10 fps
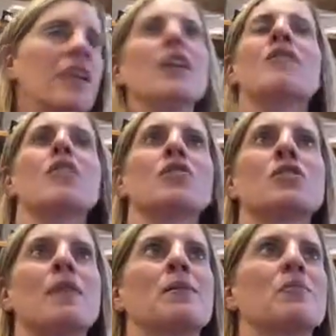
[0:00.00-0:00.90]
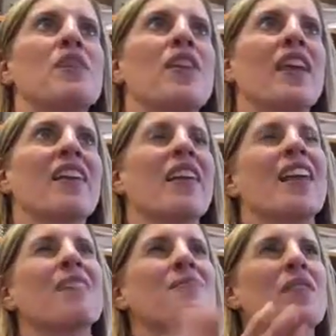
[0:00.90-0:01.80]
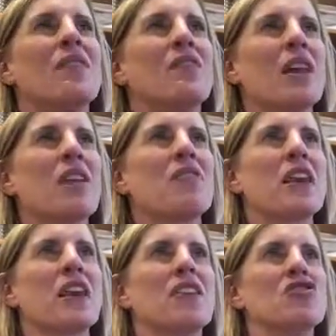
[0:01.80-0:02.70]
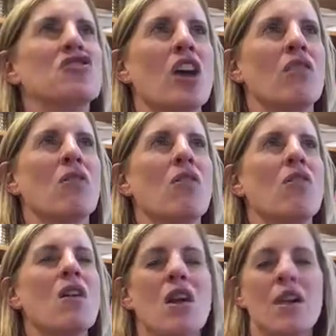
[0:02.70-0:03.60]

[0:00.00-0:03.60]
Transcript: even though sometimes we think, like, if you kind of think in general,